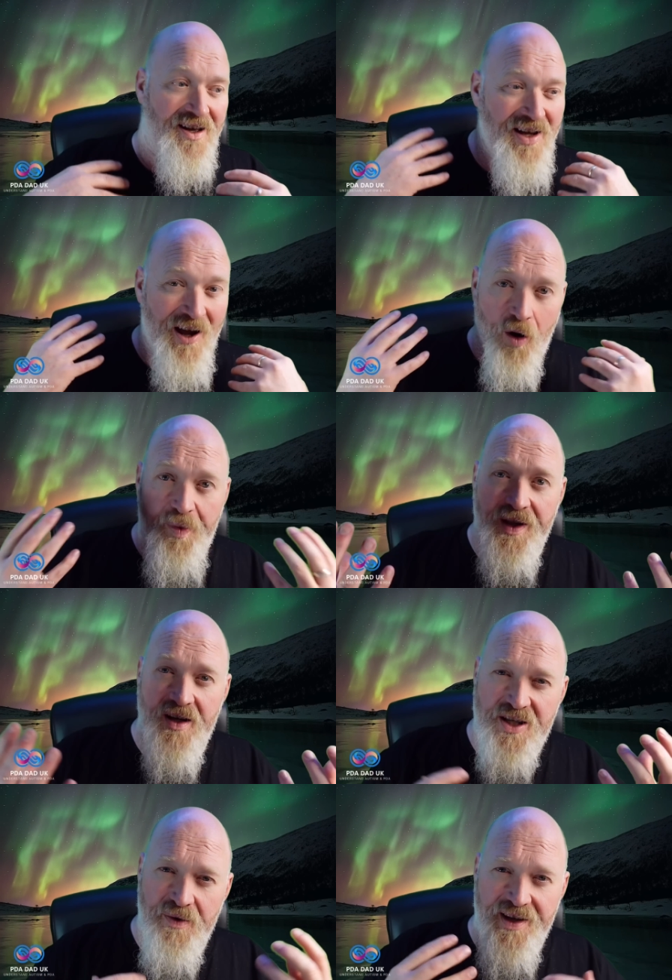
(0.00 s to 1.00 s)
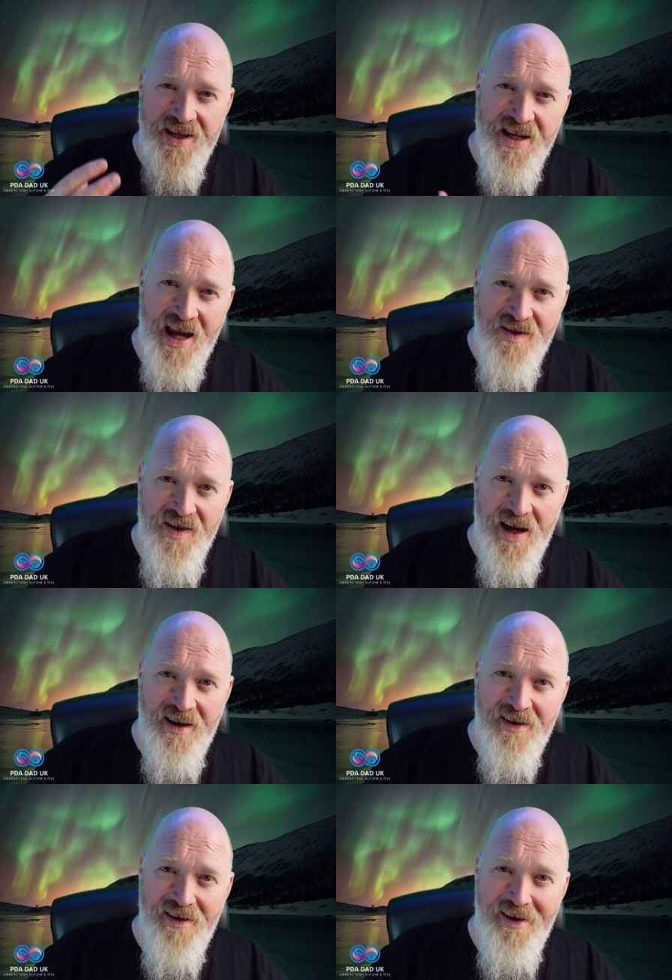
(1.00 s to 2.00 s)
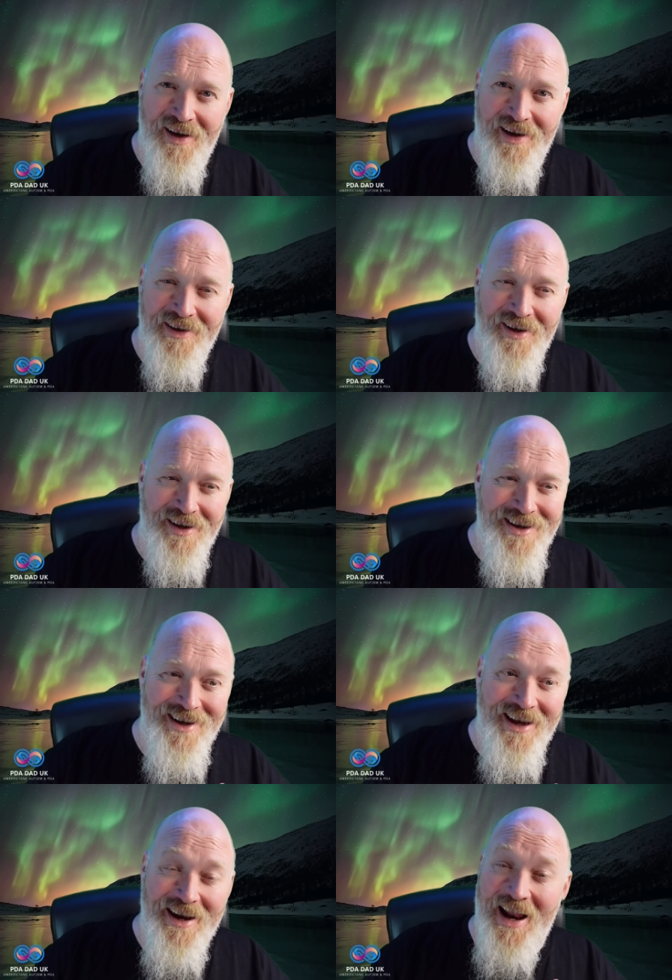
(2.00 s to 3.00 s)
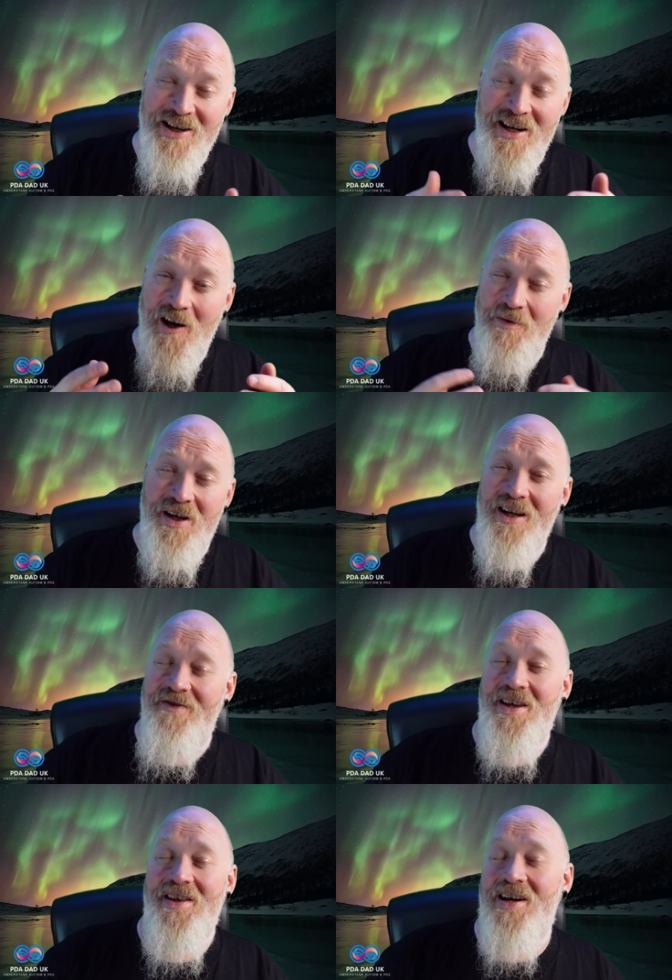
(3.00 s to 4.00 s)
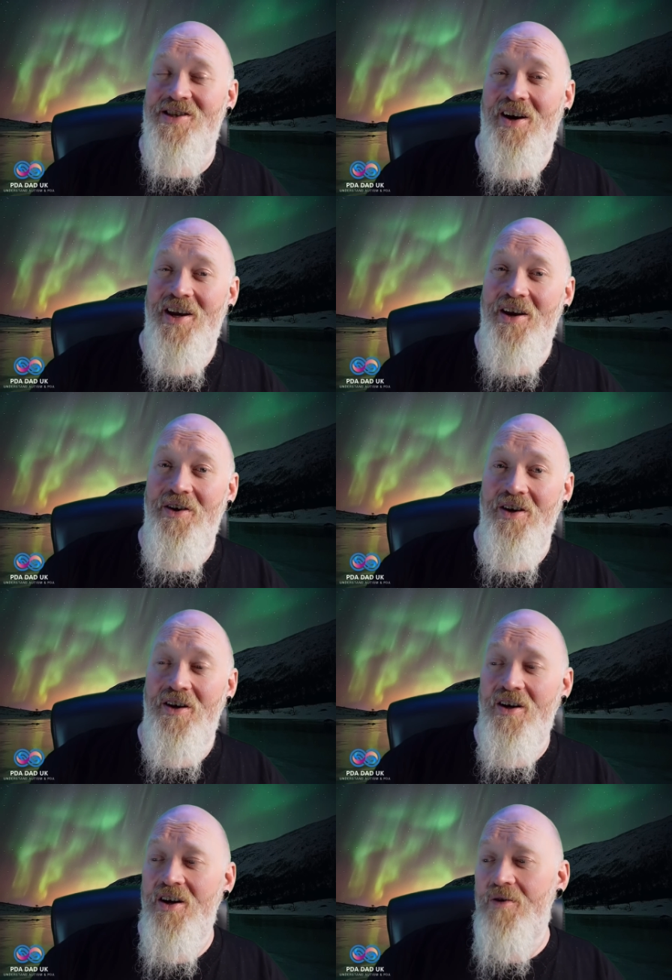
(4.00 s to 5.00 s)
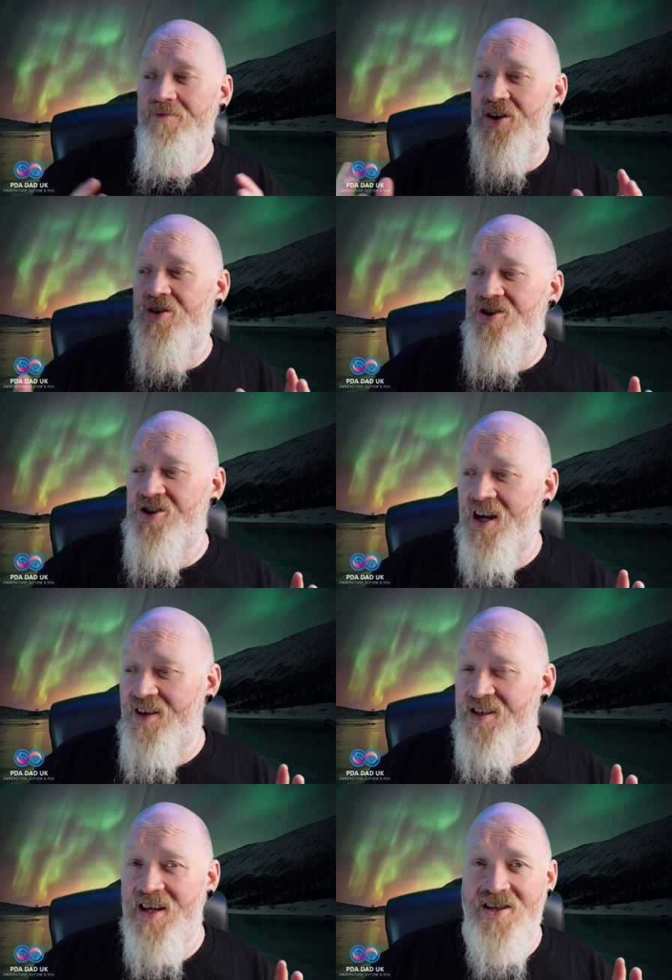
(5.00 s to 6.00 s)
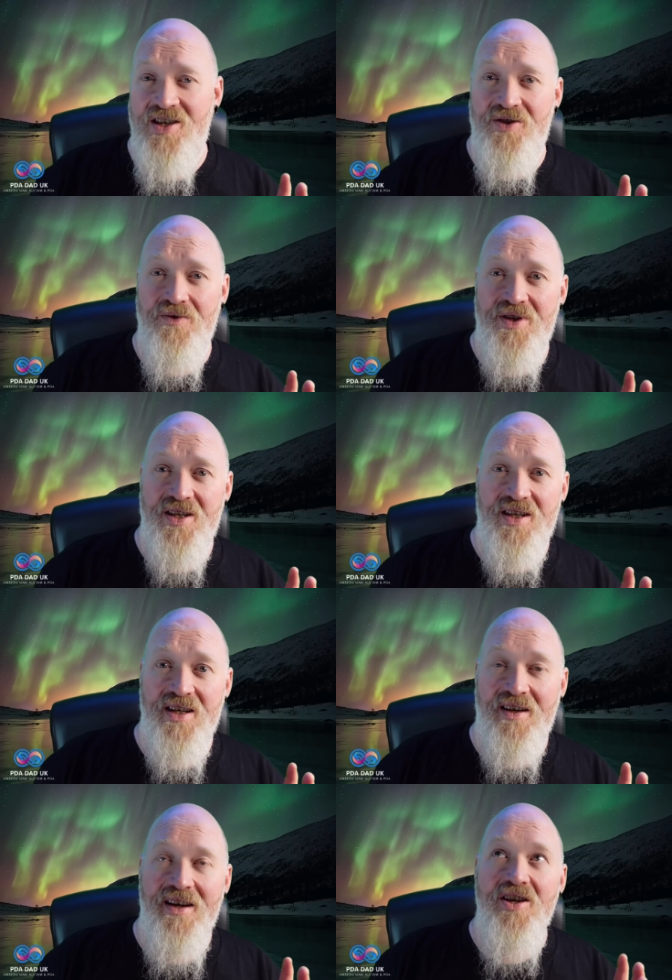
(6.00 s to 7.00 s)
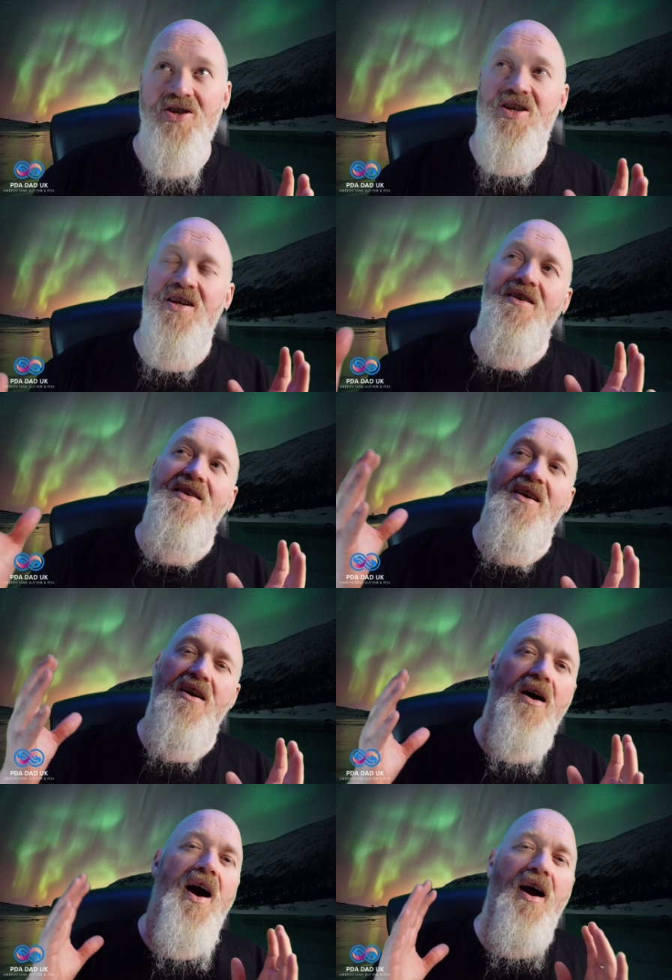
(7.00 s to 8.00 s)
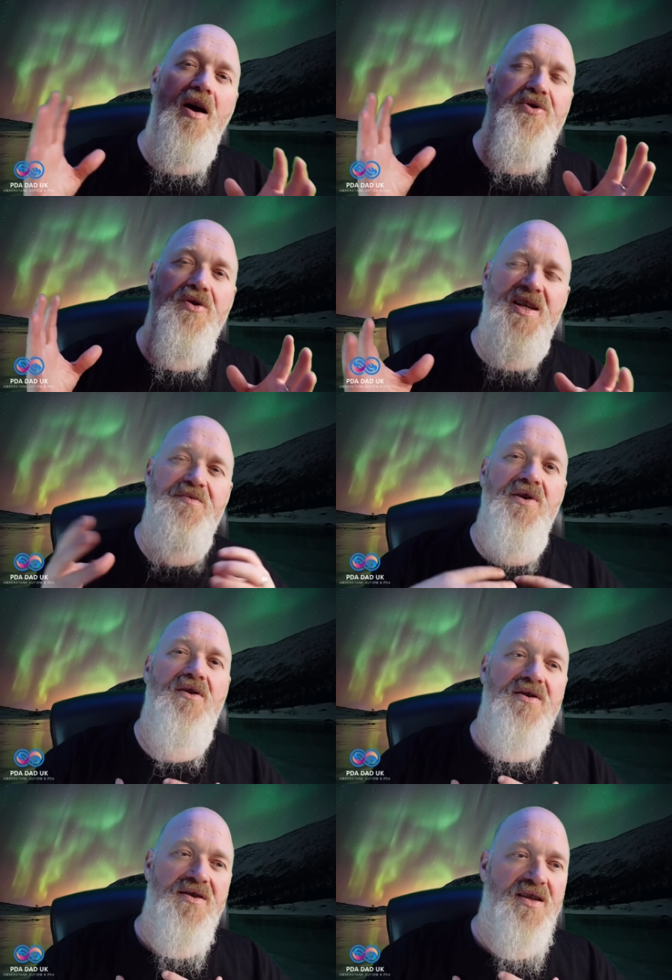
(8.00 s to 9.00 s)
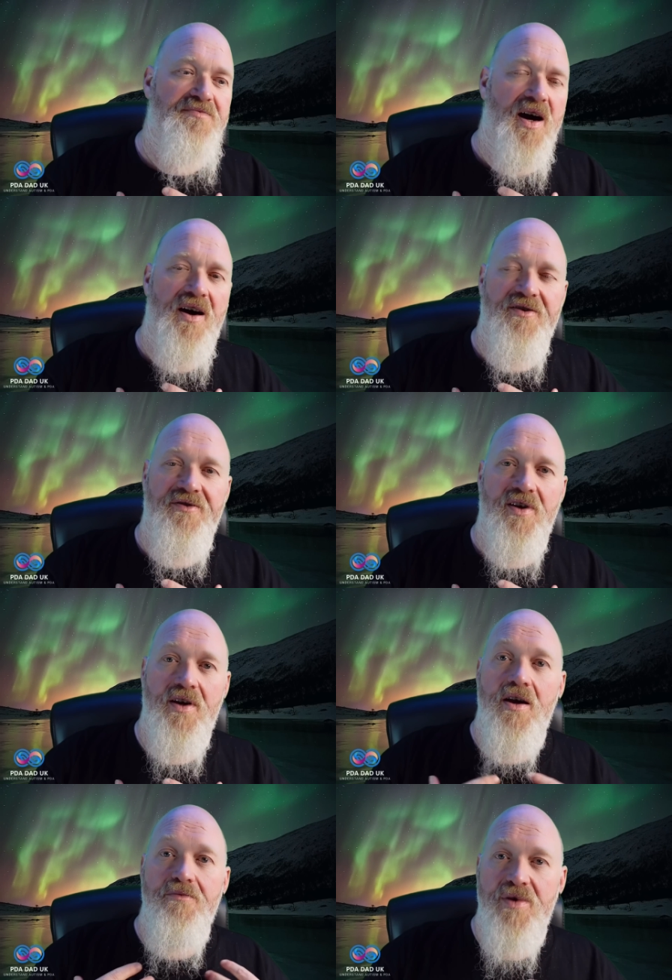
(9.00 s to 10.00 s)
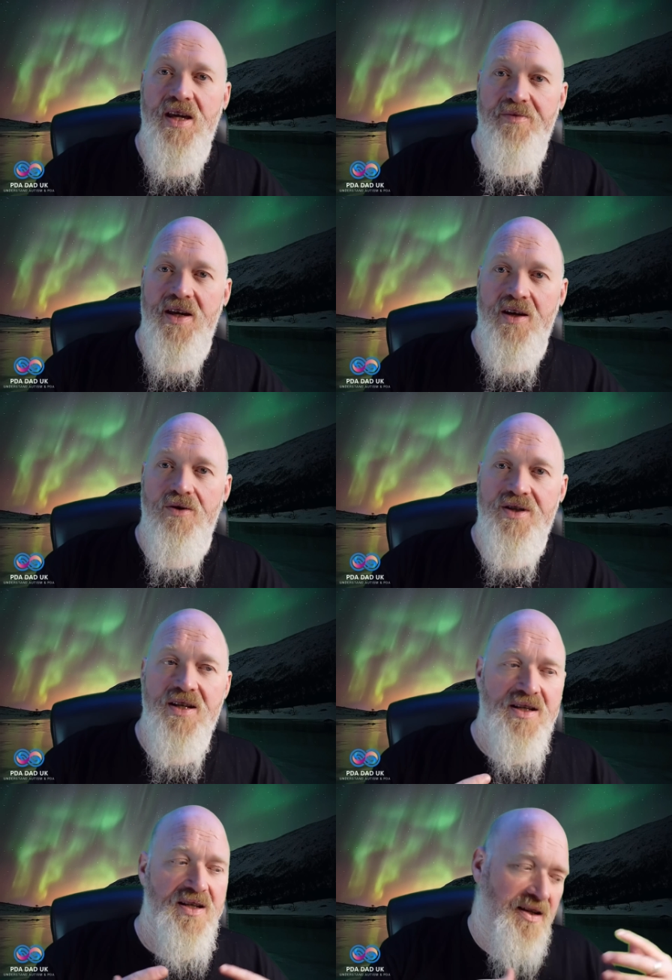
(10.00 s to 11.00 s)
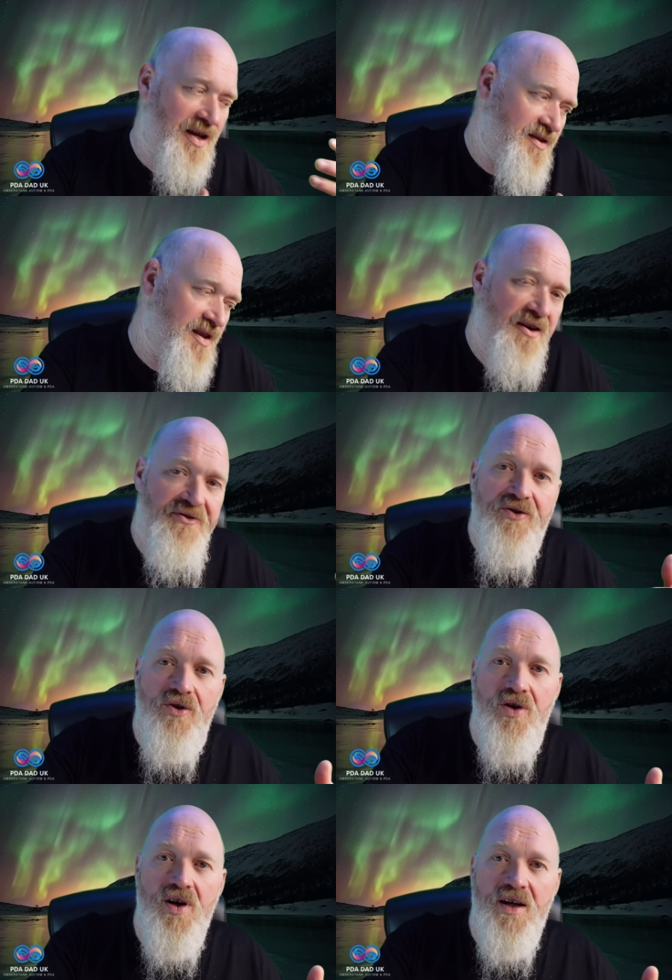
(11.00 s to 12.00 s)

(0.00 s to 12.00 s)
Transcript: helping her to understand that and it actually helps alleviate the anxiety in her because she understands she's autistic. She can then go, oh, "I'm doing this because it's part of me being autistic," and therefore,